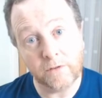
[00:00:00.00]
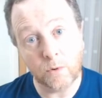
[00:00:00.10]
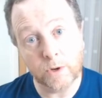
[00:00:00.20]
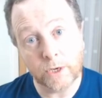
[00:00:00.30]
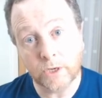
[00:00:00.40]
if
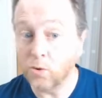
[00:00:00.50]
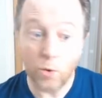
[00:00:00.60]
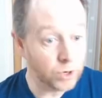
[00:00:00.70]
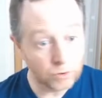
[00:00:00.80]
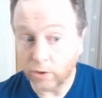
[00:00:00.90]
you wanted to,
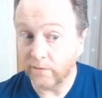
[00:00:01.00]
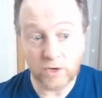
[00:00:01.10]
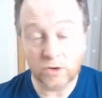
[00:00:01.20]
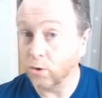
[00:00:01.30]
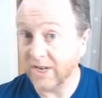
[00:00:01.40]
or you could have
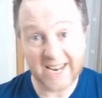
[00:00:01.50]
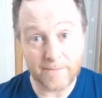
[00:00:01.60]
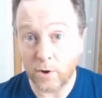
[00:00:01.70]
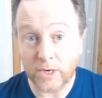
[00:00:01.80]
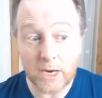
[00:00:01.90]
just got it
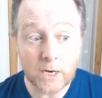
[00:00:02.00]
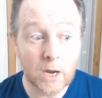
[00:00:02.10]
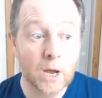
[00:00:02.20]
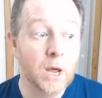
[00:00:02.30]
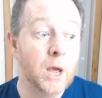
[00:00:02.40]
MOT'd.
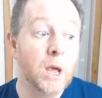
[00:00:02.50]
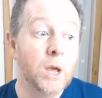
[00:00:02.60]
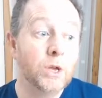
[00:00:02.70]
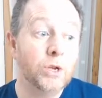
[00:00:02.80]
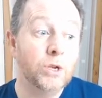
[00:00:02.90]

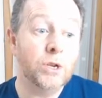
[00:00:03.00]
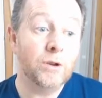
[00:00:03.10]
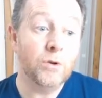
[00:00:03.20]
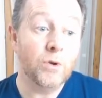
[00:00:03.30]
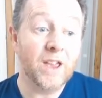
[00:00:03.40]

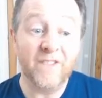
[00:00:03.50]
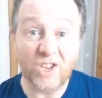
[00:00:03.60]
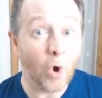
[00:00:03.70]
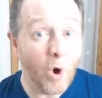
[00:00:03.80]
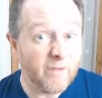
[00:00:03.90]
If
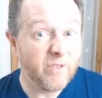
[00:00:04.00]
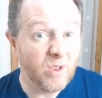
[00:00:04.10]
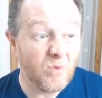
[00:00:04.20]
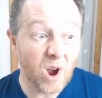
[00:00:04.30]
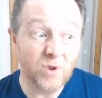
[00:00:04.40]
it's off
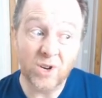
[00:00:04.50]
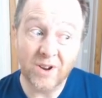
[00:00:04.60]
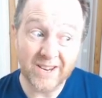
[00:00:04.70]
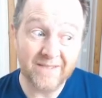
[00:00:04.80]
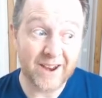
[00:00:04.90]
the road, you
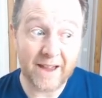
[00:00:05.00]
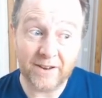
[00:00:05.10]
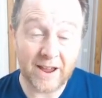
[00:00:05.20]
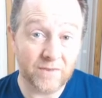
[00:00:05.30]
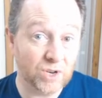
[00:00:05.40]
don't even
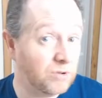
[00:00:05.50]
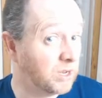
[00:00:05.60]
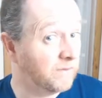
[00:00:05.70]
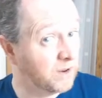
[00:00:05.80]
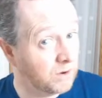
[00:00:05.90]
have to have
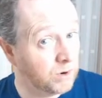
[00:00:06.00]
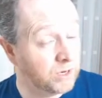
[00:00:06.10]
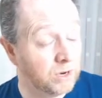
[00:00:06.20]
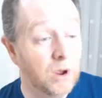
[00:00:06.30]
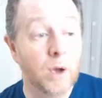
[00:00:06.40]
insurance if you don't
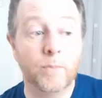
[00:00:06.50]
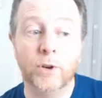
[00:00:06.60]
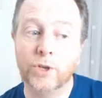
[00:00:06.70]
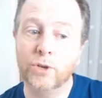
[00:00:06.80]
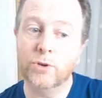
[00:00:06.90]
want to,
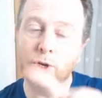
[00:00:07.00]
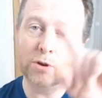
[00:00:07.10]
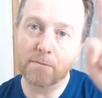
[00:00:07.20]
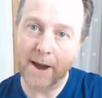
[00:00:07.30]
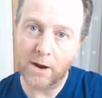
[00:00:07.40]
but as soon as you
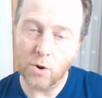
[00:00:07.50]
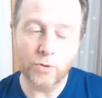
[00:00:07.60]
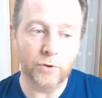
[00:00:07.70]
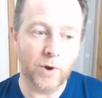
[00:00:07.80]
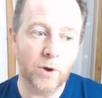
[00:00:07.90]
go back
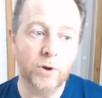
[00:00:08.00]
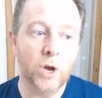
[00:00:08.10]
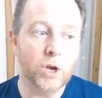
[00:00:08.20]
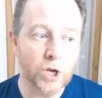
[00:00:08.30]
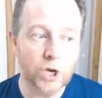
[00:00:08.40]
on the road,
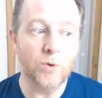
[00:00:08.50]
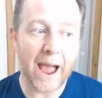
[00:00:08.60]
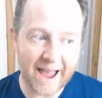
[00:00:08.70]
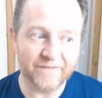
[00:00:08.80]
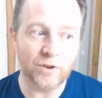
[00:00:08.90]
you
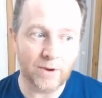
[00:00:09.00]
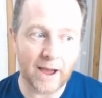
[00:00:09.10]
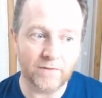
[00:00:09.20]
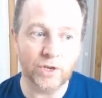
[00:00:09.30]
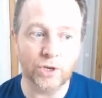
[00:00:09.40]
have to
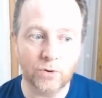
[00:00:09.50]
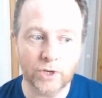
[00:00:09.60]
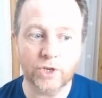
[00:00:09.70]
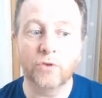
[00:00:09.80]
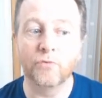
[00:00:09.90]
have
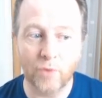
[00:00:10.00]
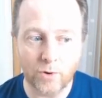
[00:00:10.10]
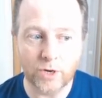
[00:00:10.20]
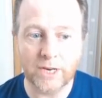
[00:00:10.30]
insurance, road